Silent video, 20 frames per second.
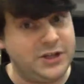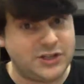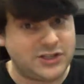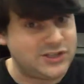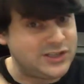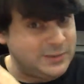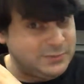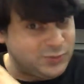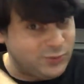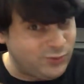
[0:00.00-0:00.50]

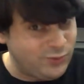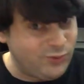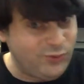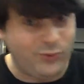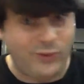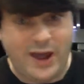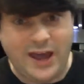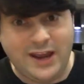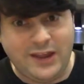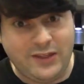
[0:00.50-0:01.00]
just slipped
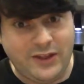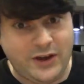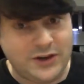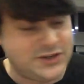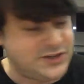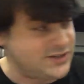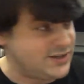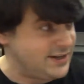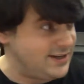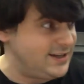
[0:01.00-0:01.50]
right in there,
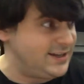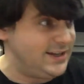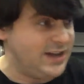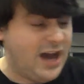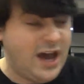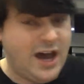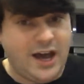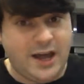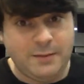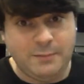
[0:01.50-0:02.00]
just
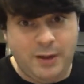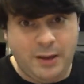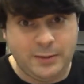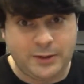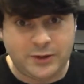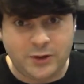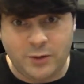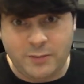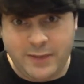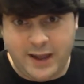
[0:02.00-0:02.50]
Gone.
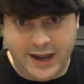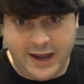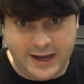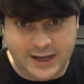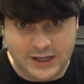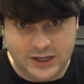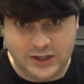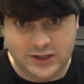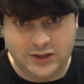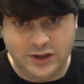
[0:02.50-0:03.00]
Public
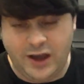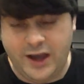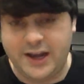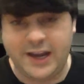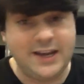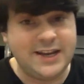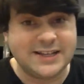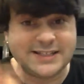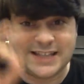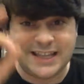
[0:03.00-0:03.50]
domain. Gone.
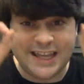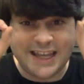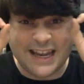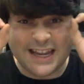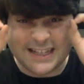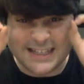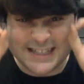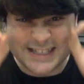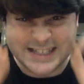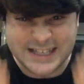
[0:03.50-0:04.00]
He doesn't get
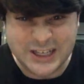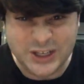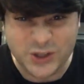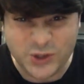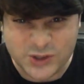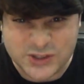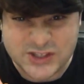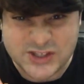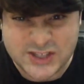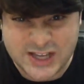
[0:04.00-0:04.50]
a
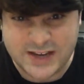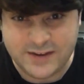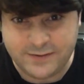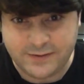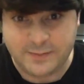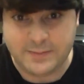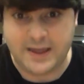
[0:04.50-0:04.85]
single cent from